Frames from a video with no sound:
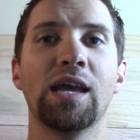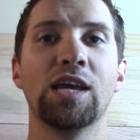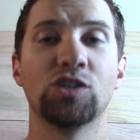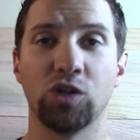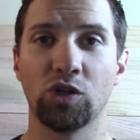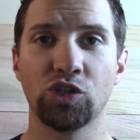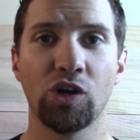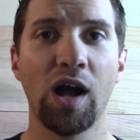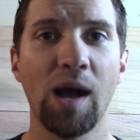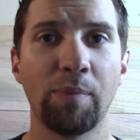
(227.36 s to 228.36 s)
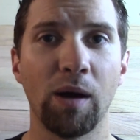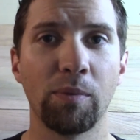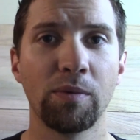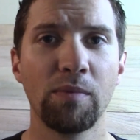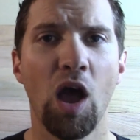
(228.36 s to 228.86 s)
is look at your hop up.
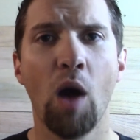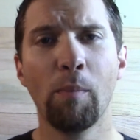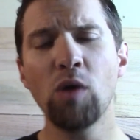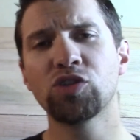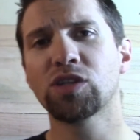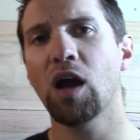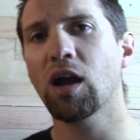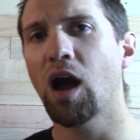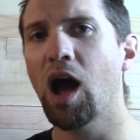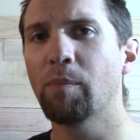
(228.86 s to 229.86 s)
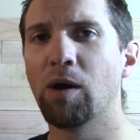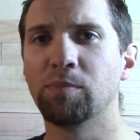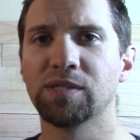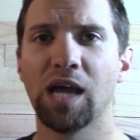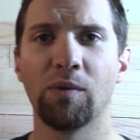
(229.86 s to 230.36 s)
Most stock hop
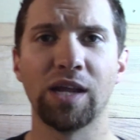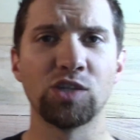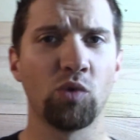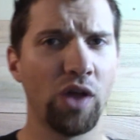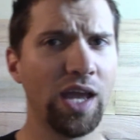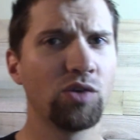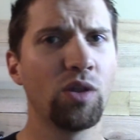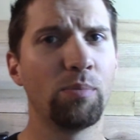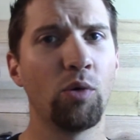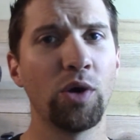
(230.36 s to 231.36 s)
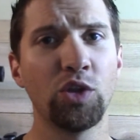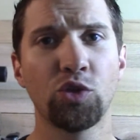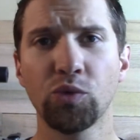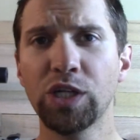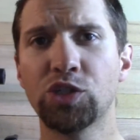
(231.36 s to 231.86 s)
ups nowadays will handle a
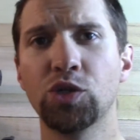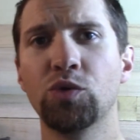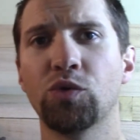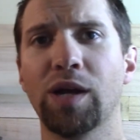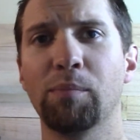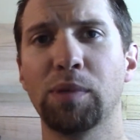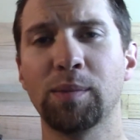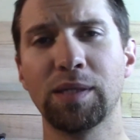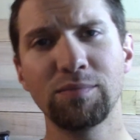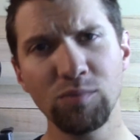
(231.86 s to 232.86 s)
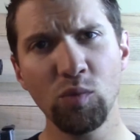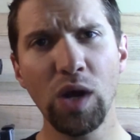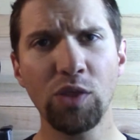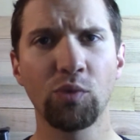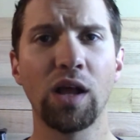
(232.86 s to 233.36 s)
0.32 gram BB
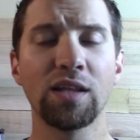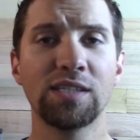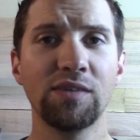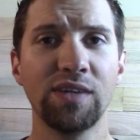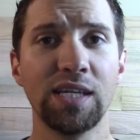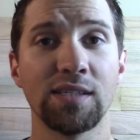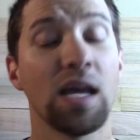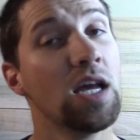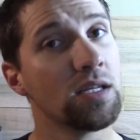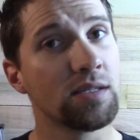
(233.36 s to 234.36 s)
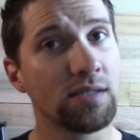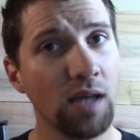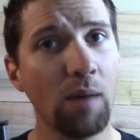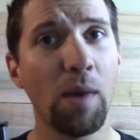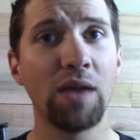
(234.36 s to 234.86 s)
with relative ease.
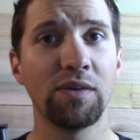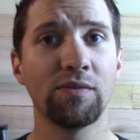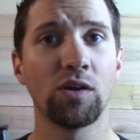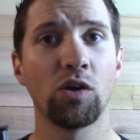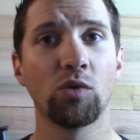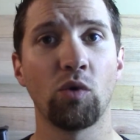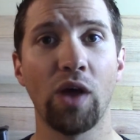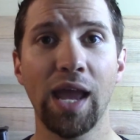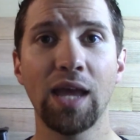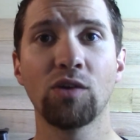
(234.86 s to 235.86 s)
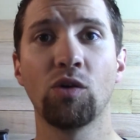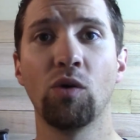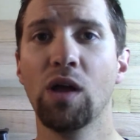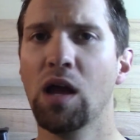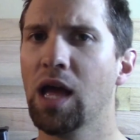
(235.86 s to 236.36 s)
Some I've even heard will
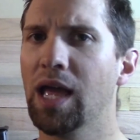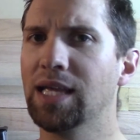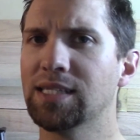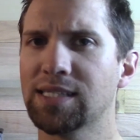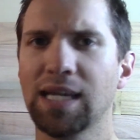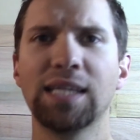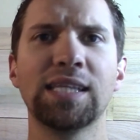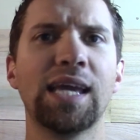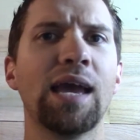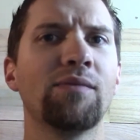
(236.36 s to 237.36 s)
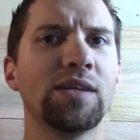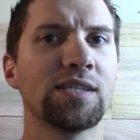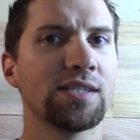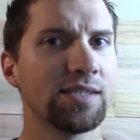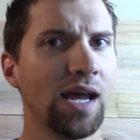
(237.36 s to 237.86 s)
handle insanely heavy
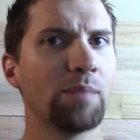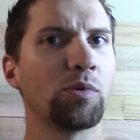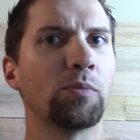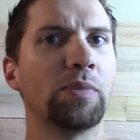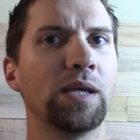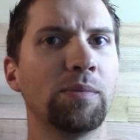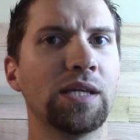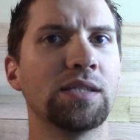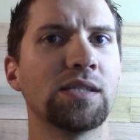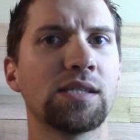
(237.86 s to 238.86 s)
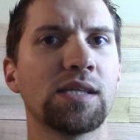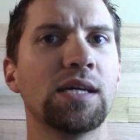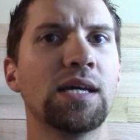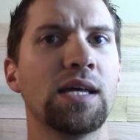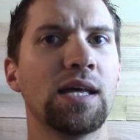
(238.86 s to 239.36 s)
sniper BBs
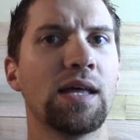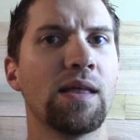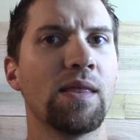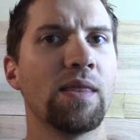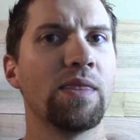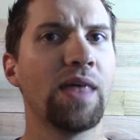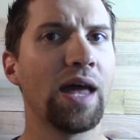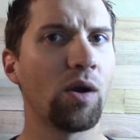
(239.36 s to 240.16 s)
that are